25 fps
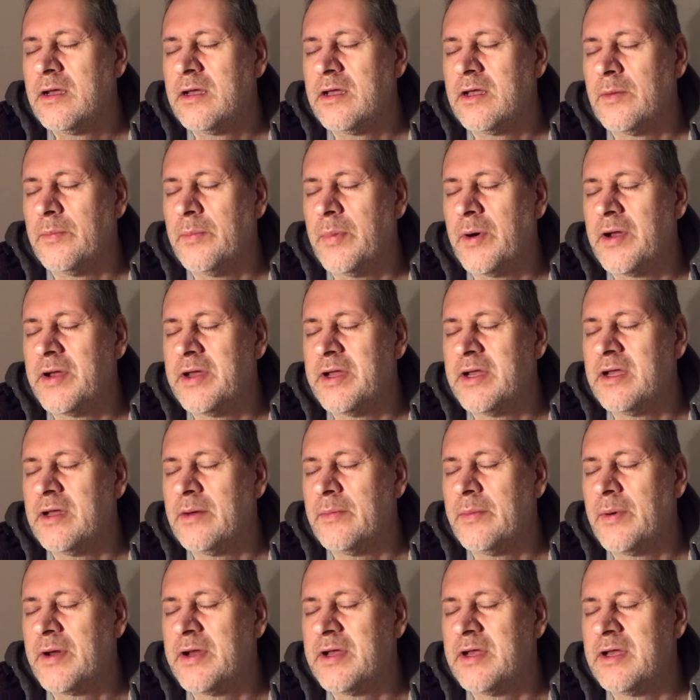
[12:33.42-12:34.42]
the body, the
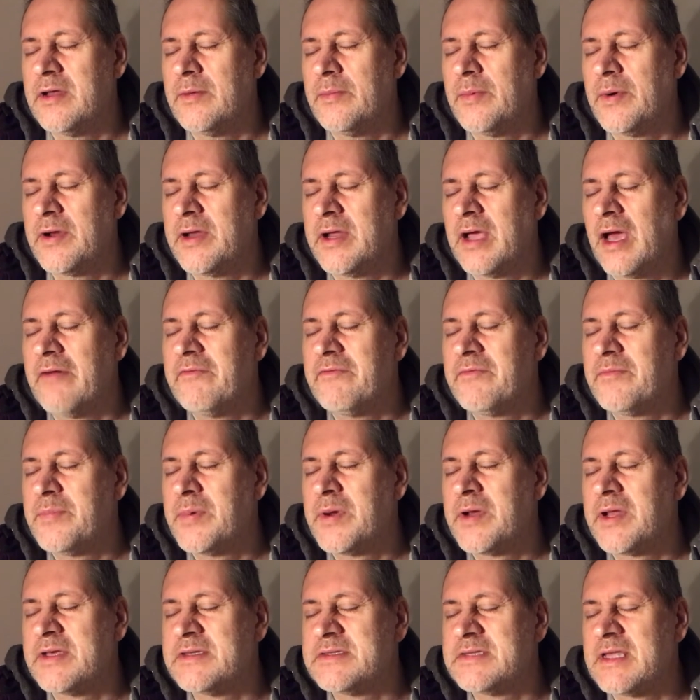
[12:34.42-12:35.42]
body, the body. i
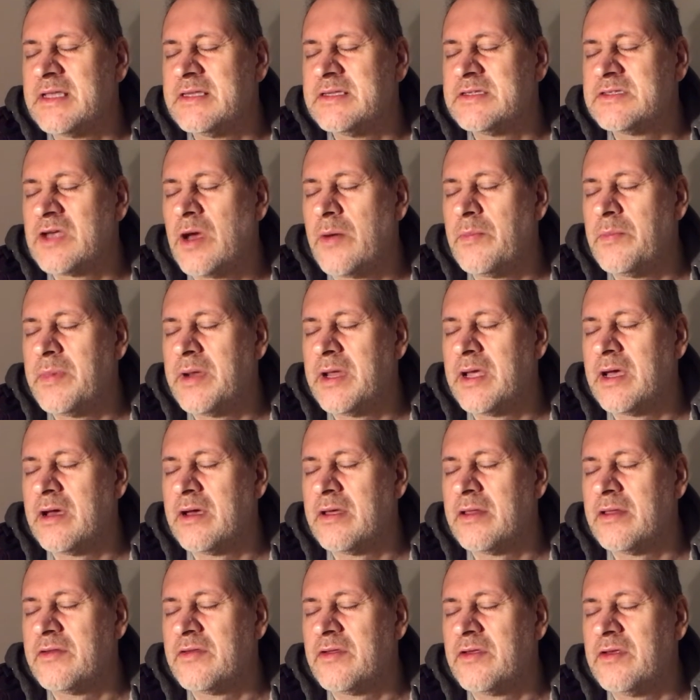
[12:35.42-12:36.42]
put it as Insomnia,
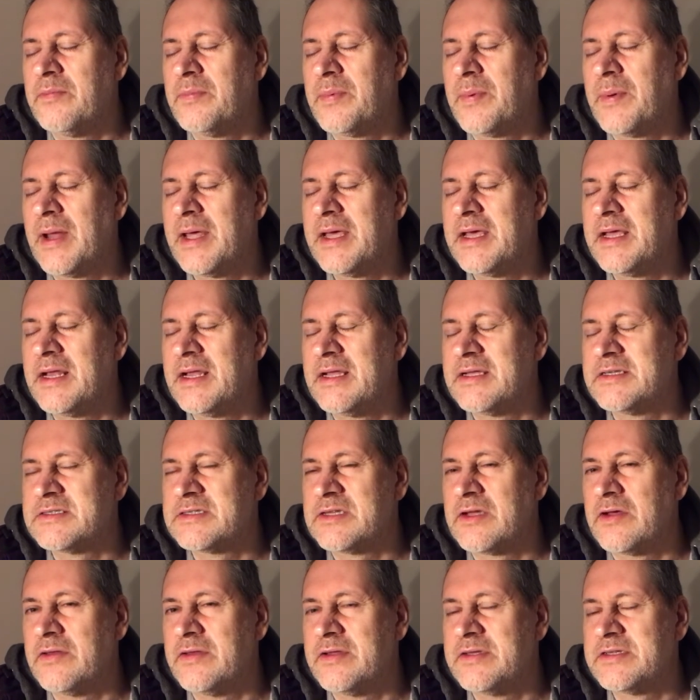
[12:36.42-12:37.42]
as a
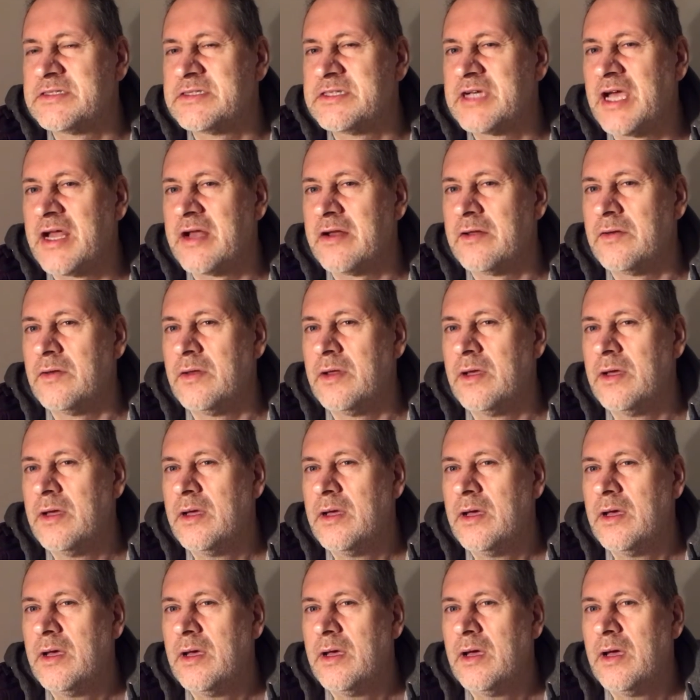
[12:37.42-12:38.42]
playlist on this channel
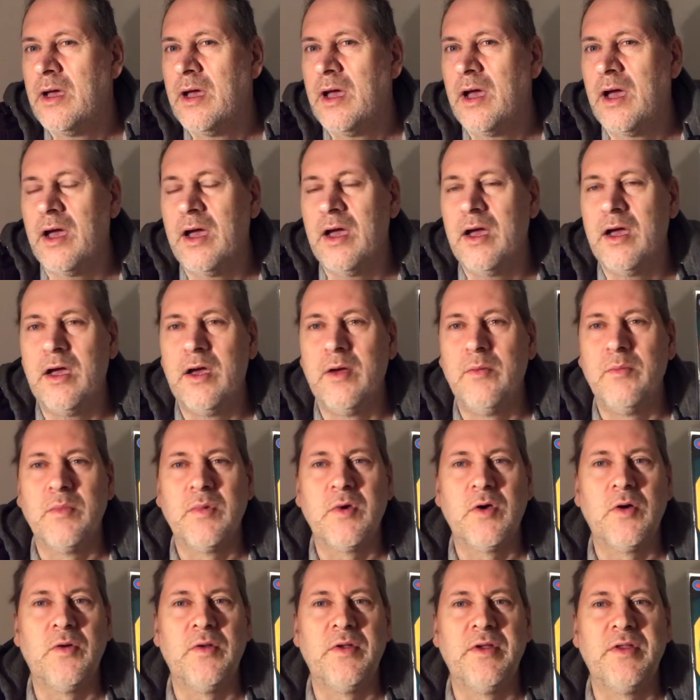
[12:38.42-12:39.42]
um,
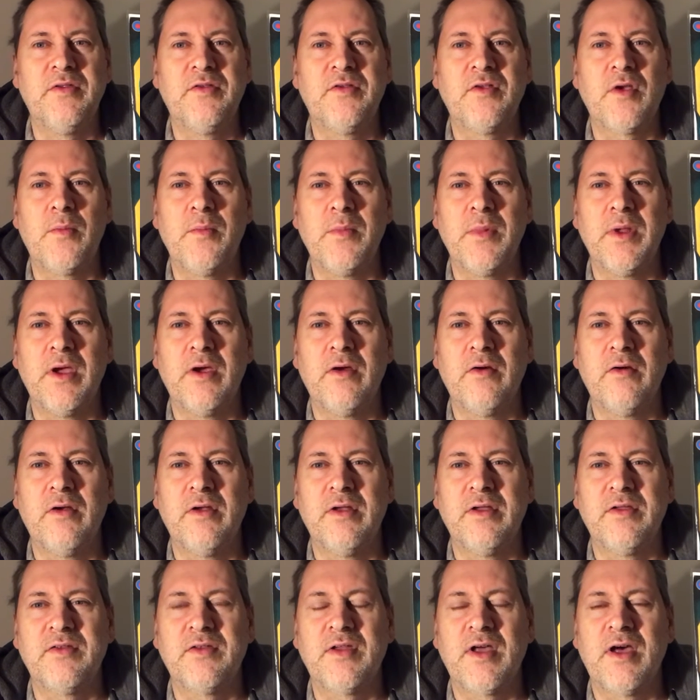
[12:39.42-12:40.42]
called Insomnia, and
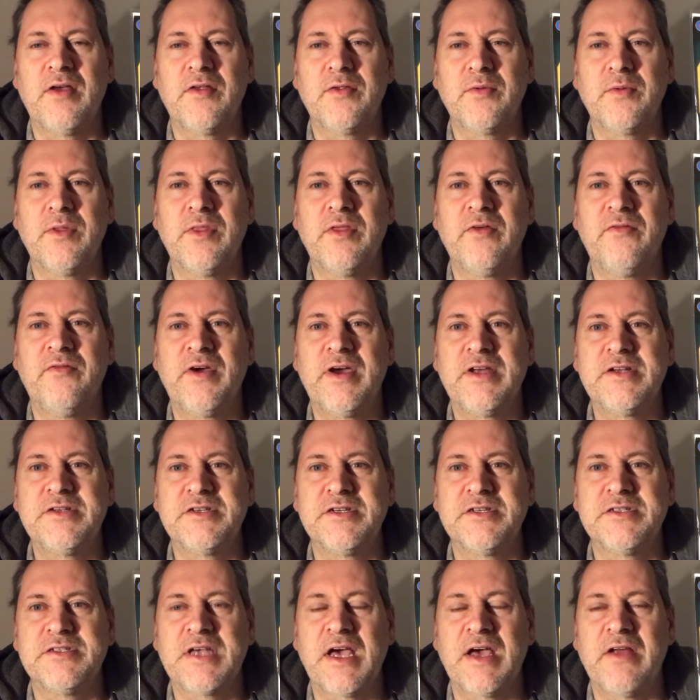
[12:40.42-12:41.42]
it starts with the
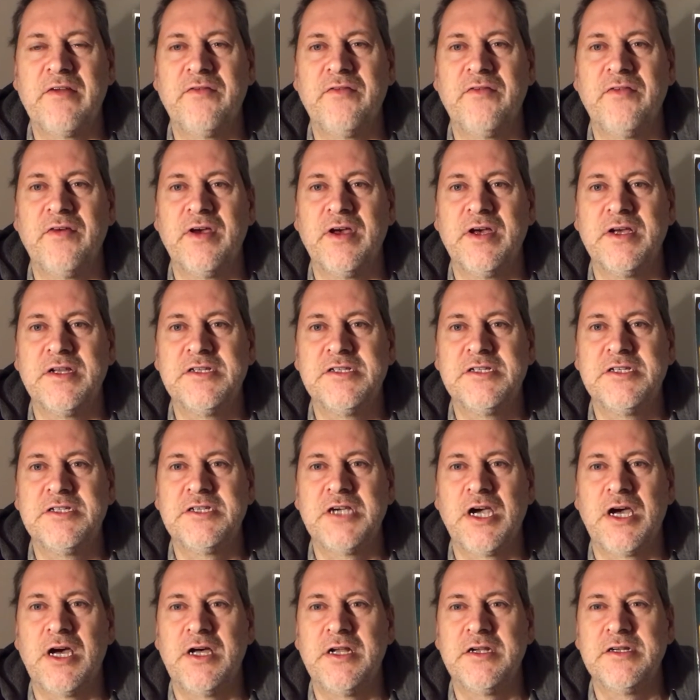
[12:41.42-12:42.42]
Vajrasattva
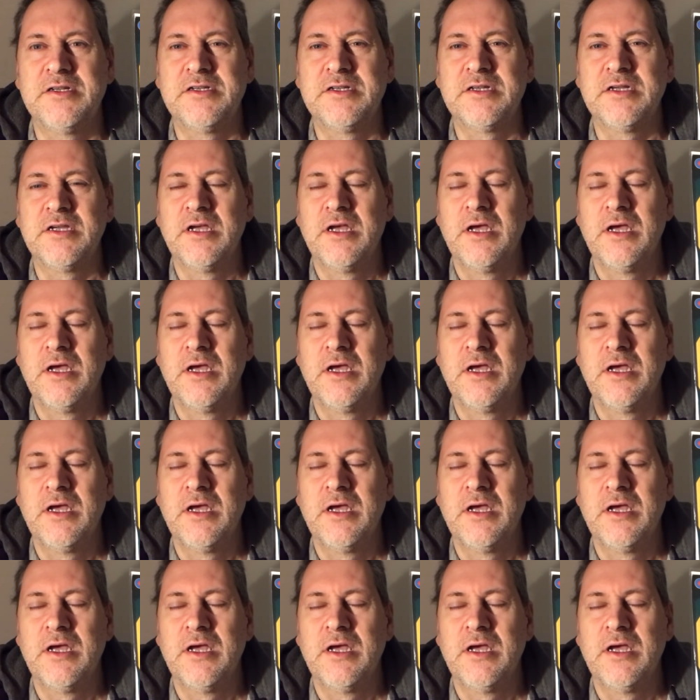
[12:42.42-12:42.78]
chant.